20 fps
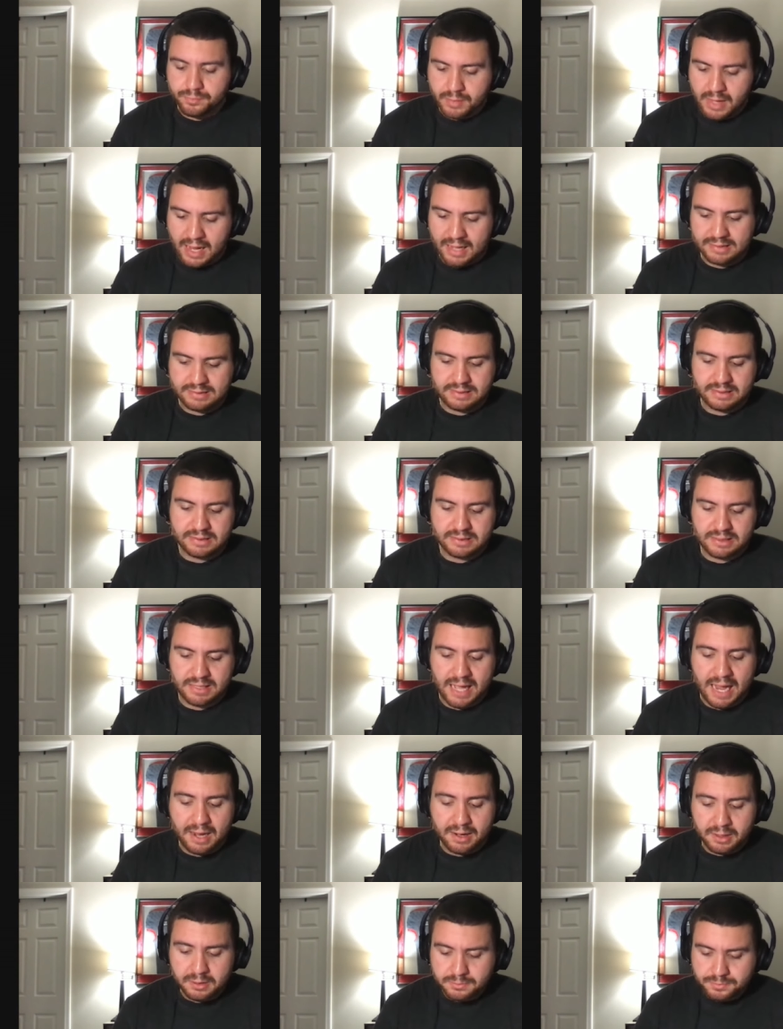at
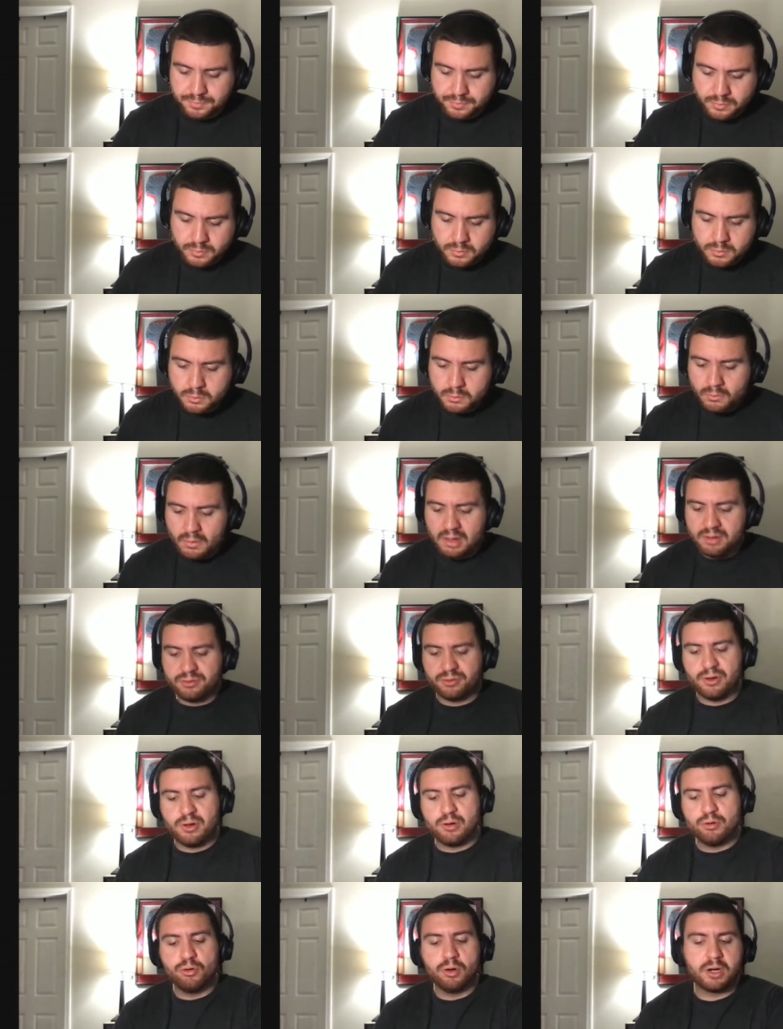Cincinnati and so
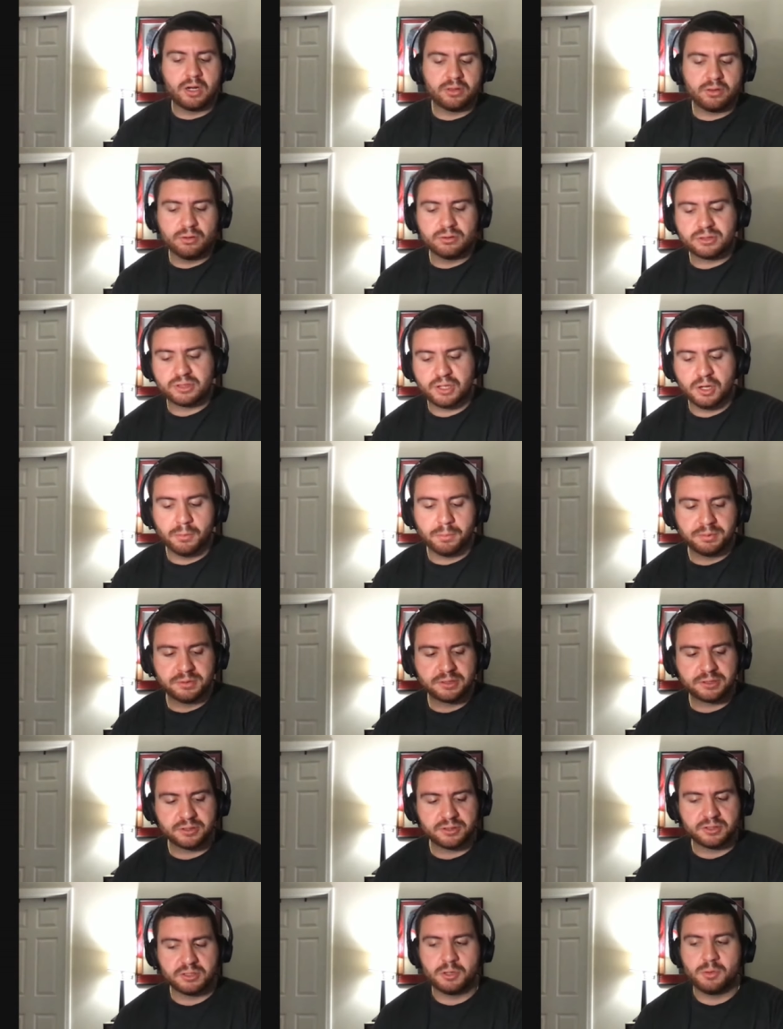you look at those skill
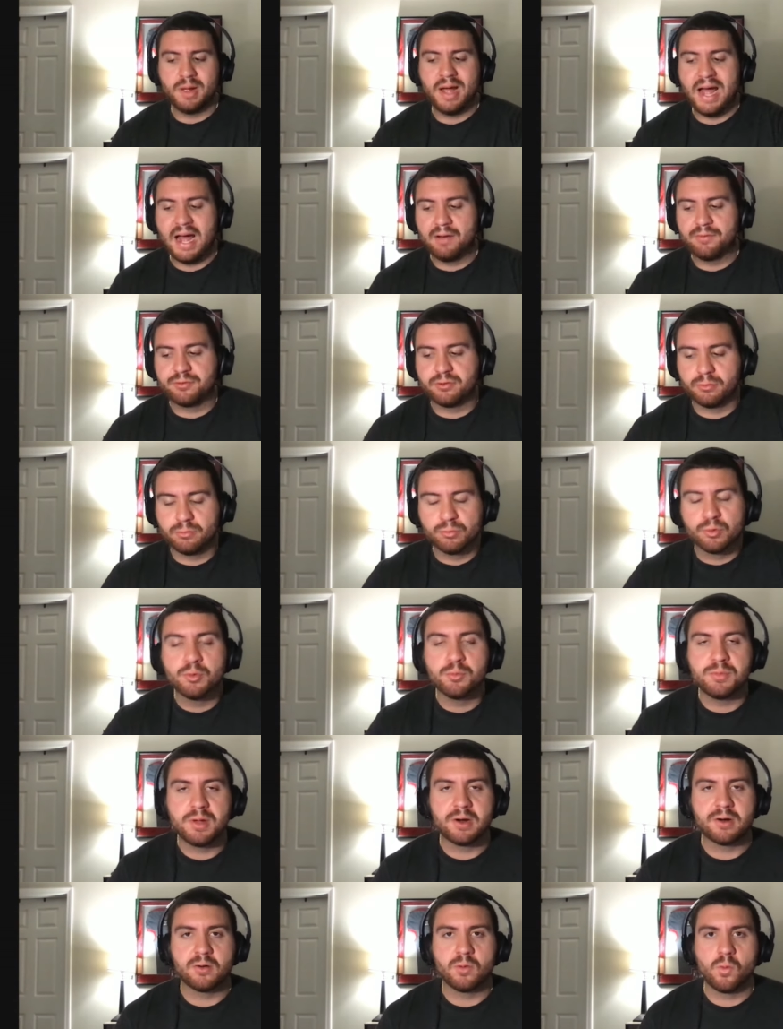positions and you have some room
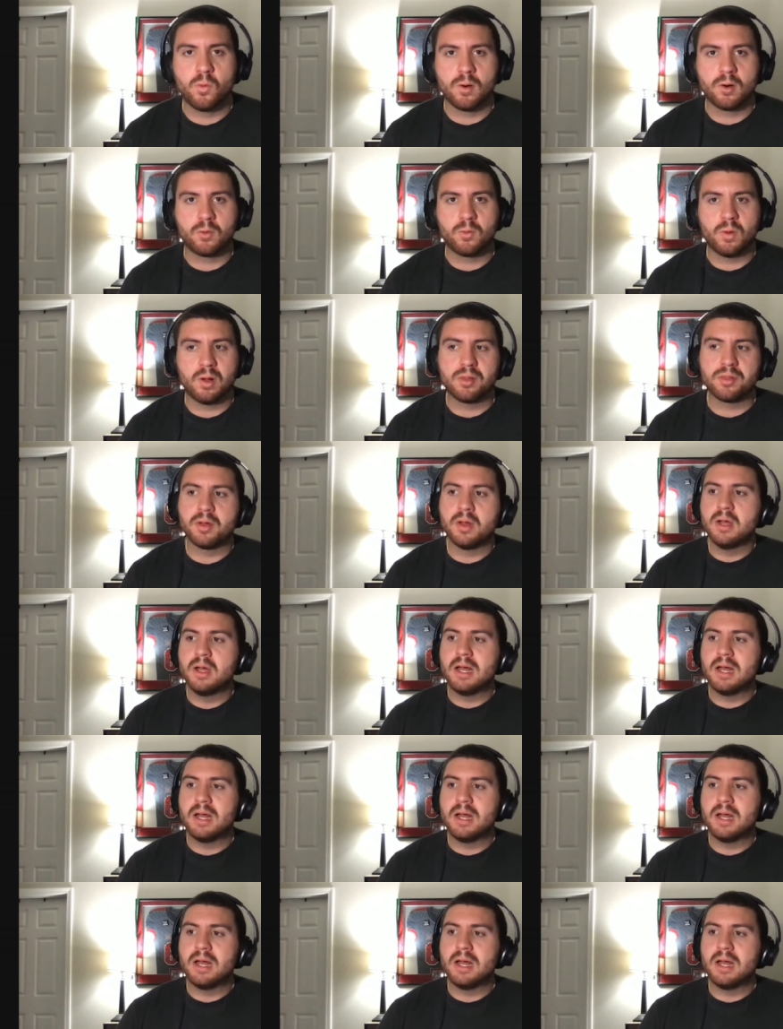there to work with.